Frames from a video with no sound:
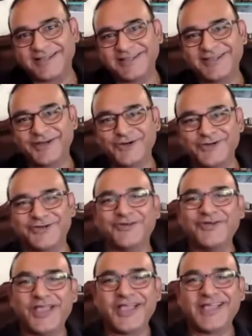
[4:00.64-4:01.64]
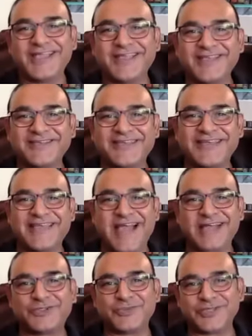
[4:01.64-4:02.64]
he
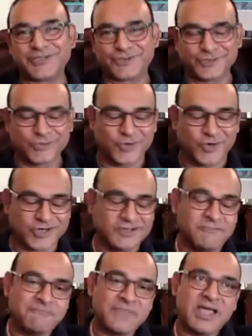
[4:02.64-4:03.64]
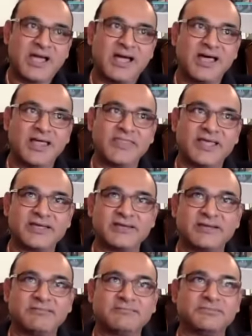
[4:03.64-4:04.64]
had to be the role model. And
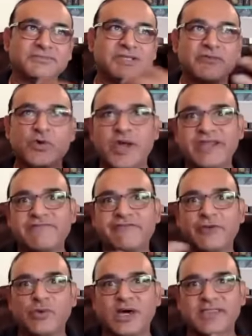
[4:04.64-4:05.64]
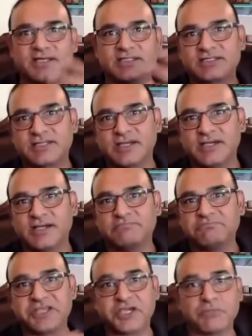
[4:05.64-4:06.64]
then there were quite a few others.
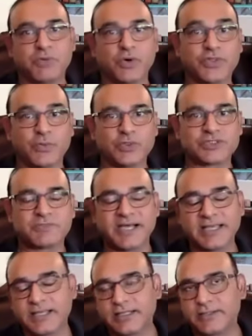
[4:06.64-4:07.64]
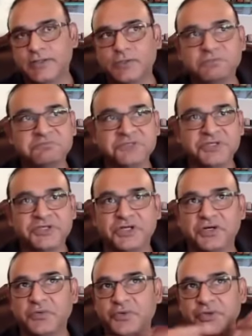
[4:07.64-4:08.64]
Ian Botham was my hero.
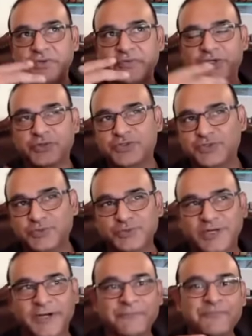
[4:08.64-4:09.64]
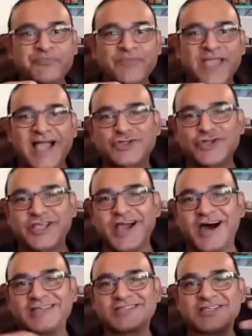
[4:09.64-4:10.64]
We used to actually
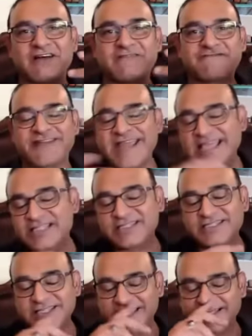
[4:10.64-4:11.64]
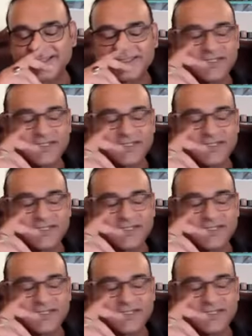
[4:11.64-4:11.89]
ask our friends and,